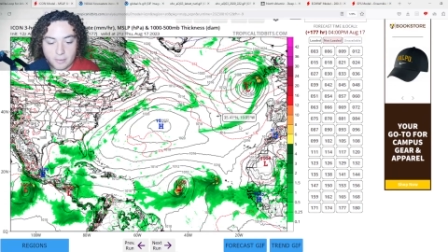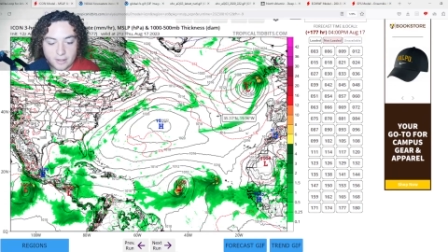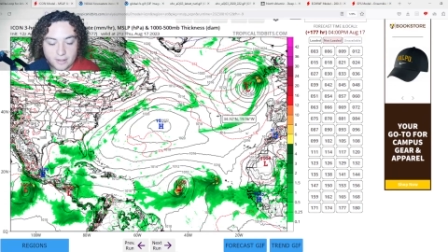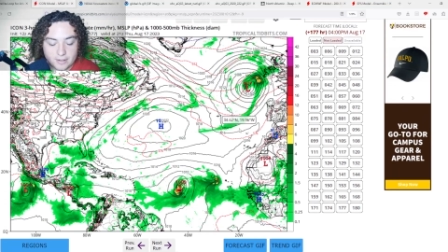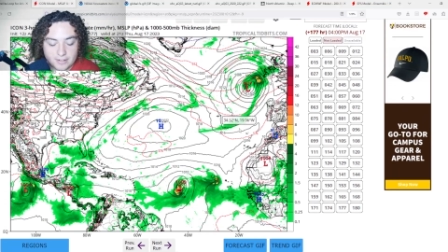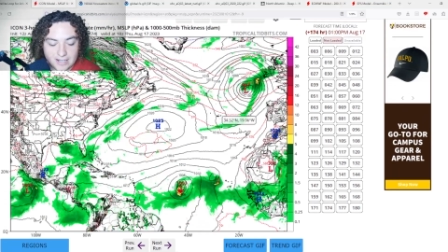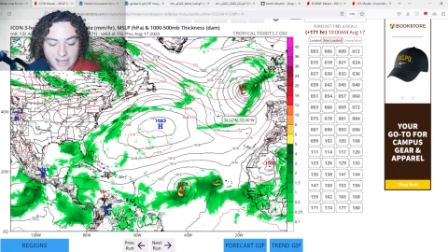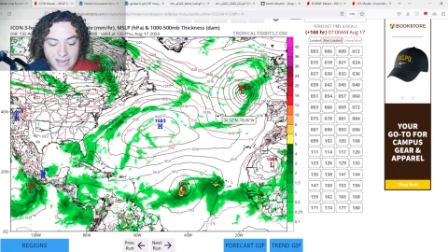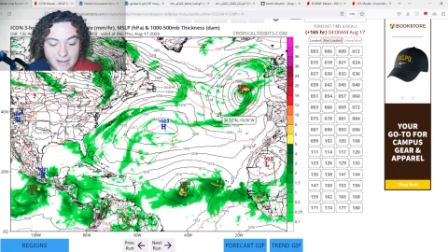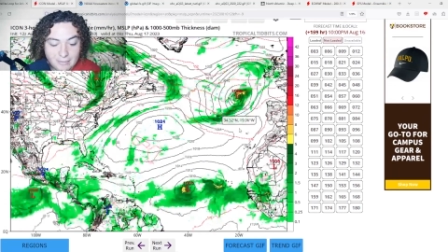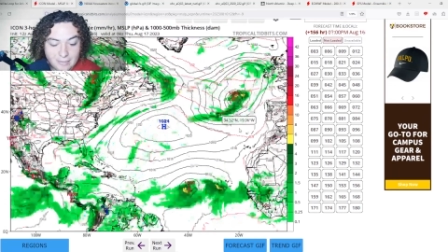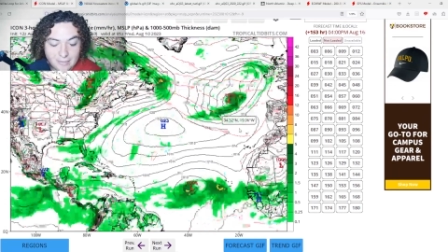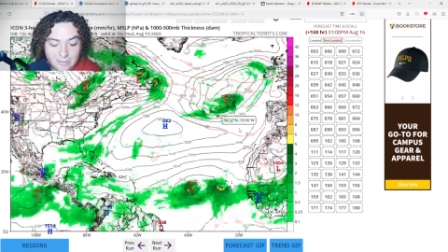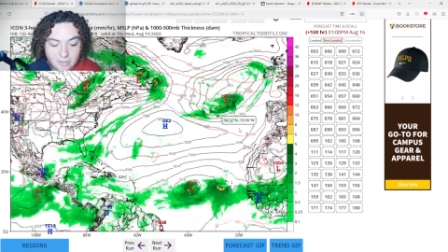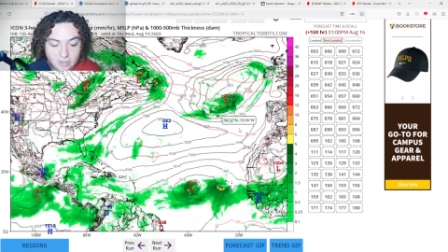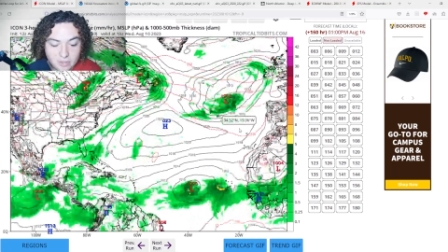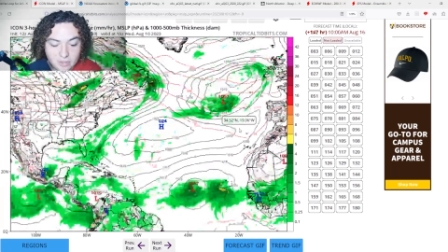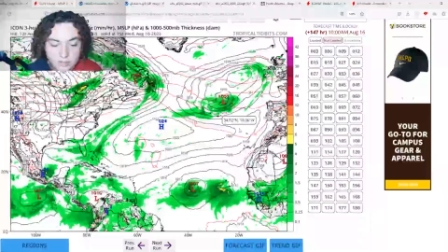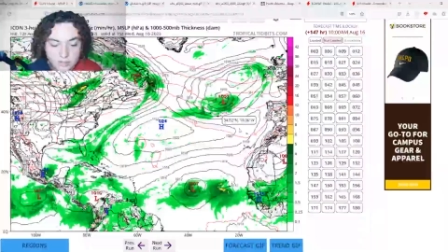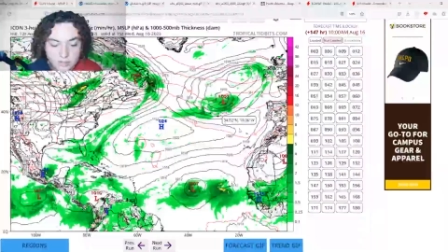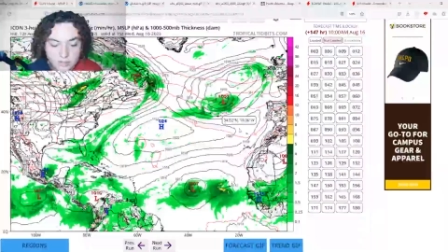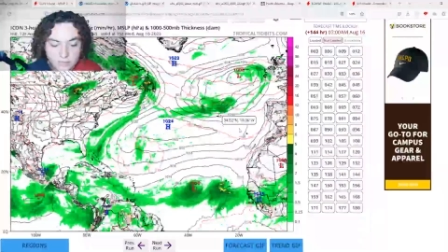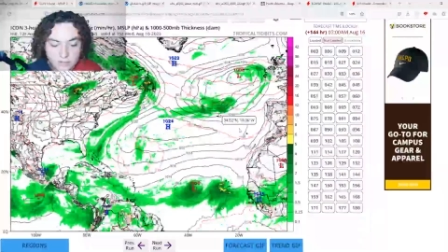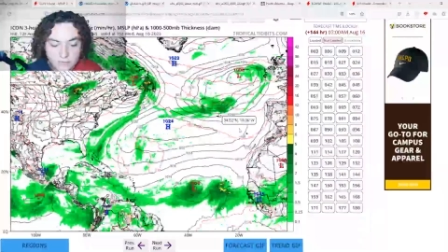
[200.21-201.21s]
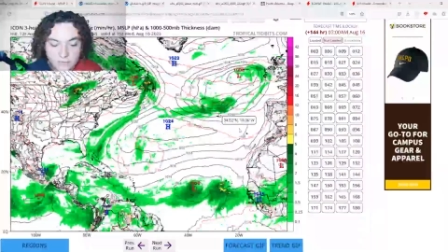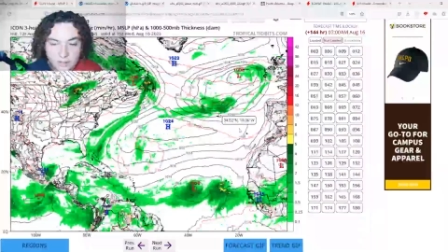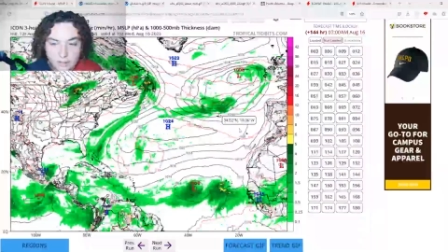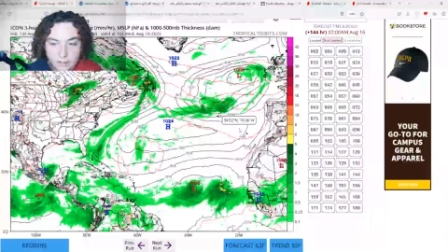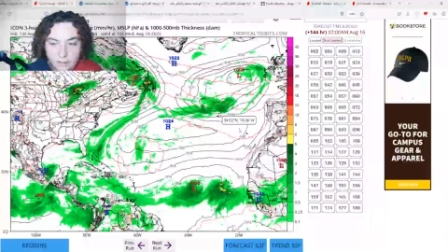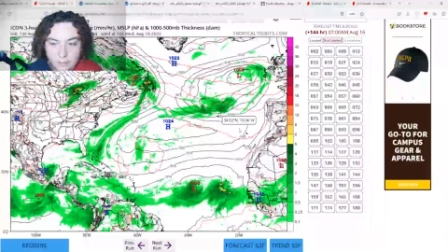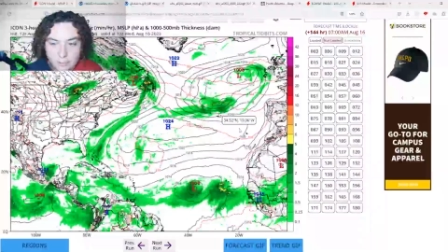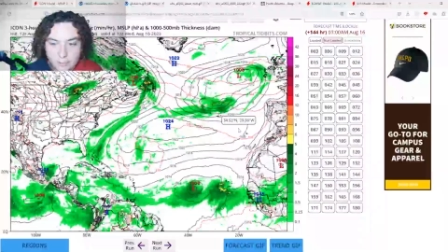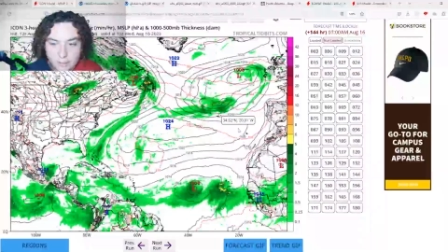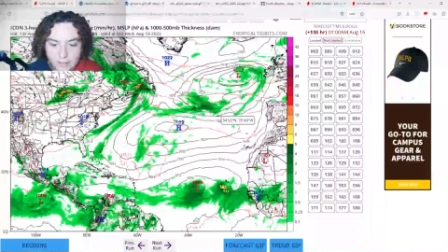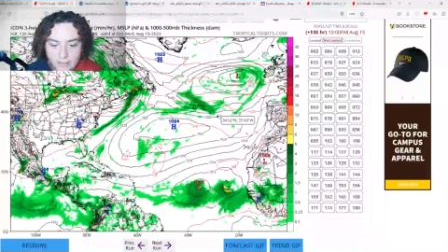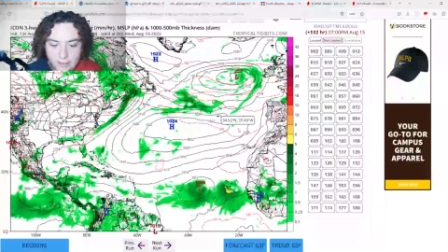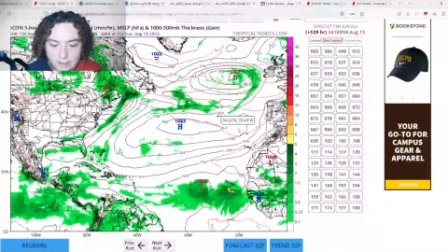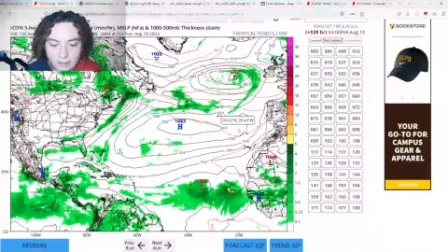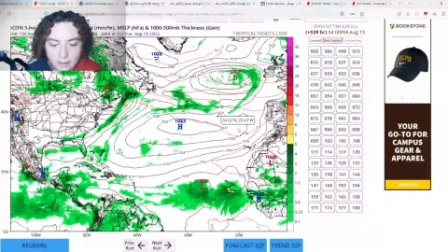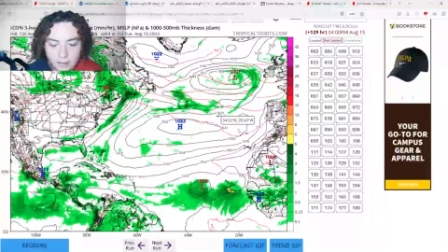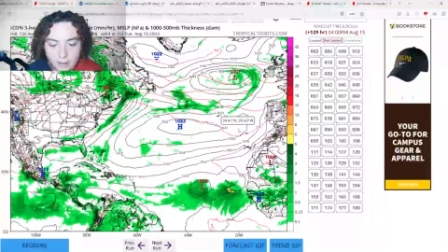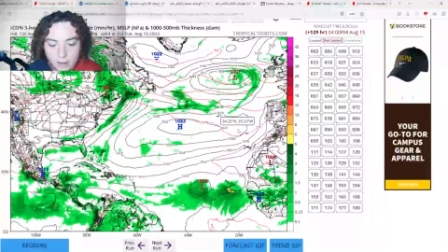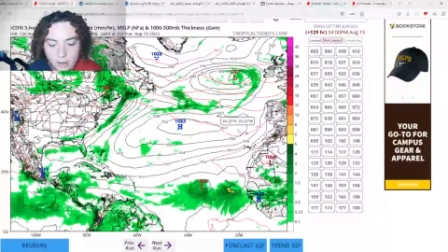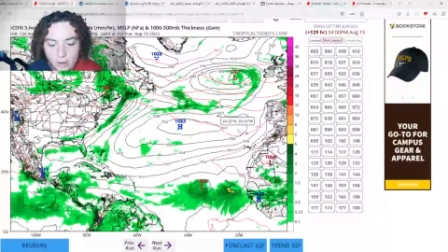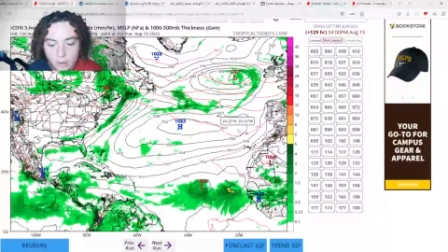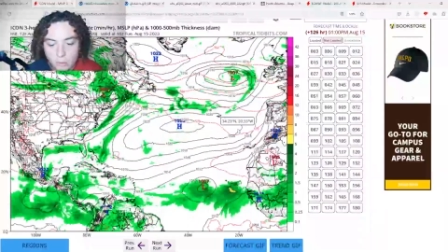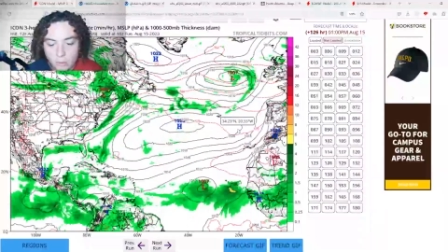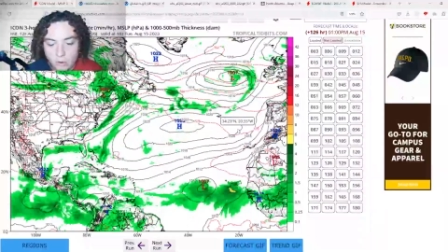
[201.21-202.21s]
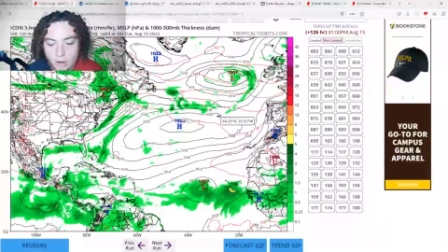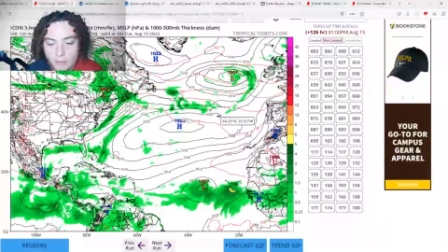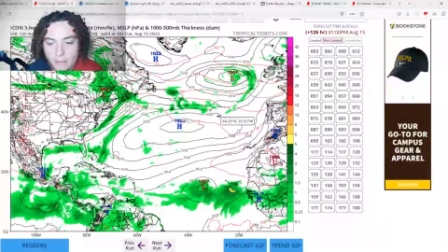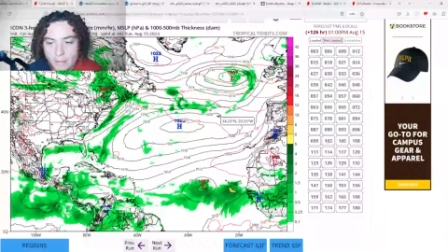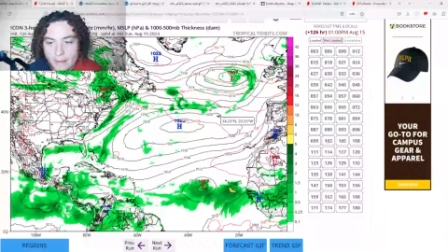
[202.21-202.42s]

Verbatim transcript: By the time it starts developing, we're